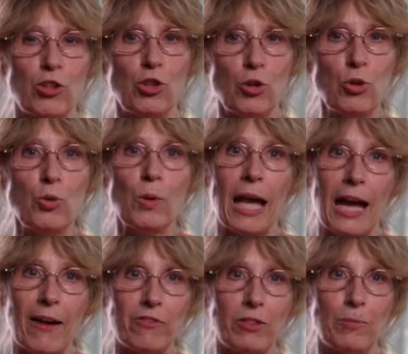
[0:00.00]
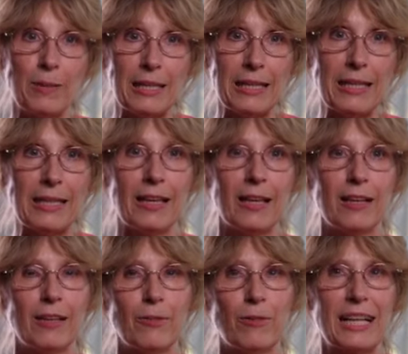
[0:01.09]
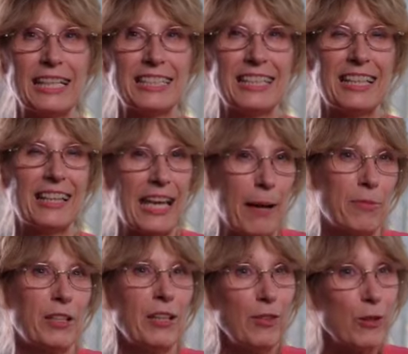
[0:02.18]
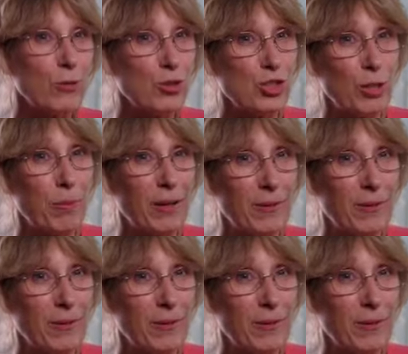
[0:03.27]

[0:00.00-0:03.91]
You have to be, what I say, the captain of your own ship.